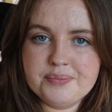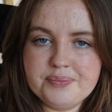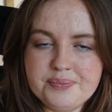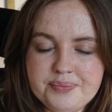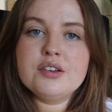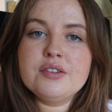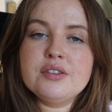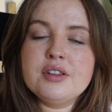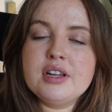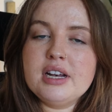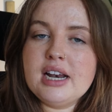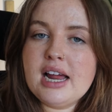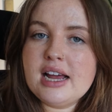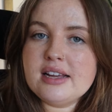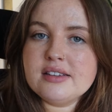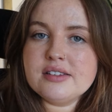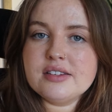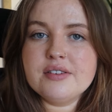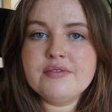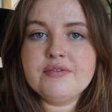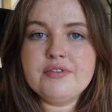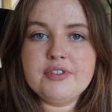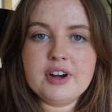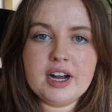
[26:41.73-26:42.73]
So the
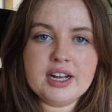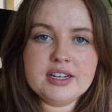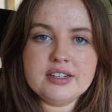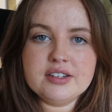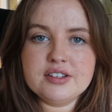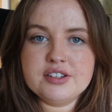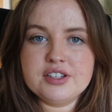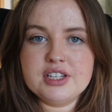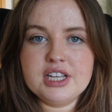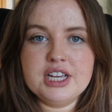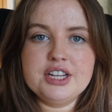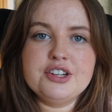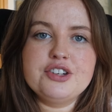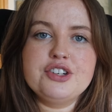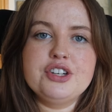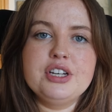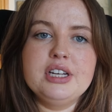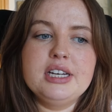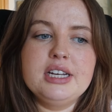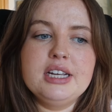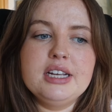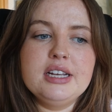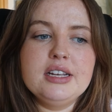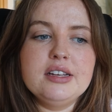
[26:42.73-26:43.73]
last and final
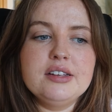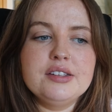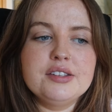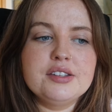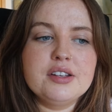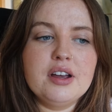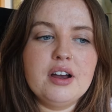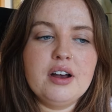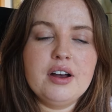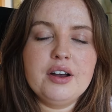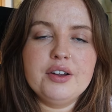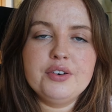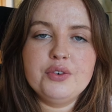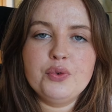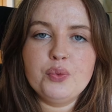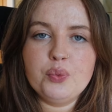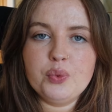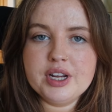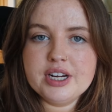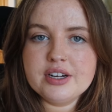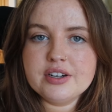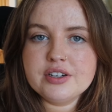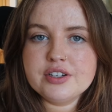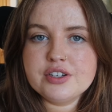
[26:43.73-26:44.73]
section is on
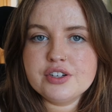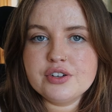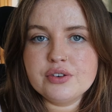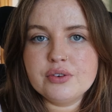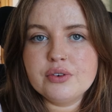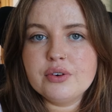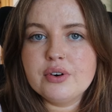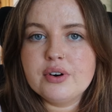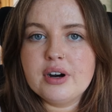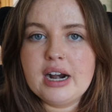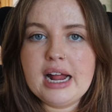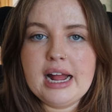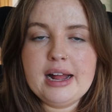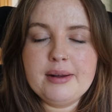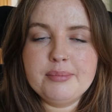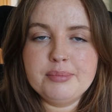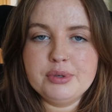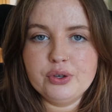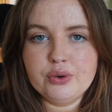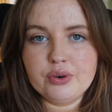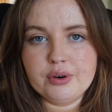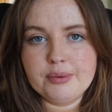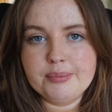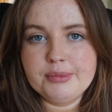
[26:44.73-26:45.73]
weird or
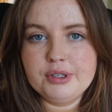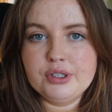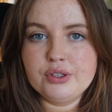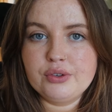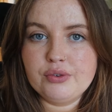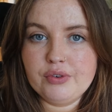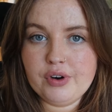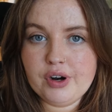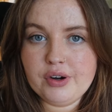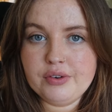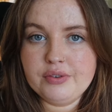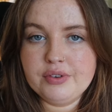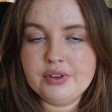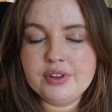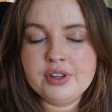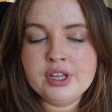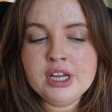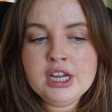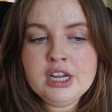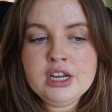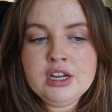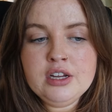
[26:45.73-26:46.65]
abnormal growth.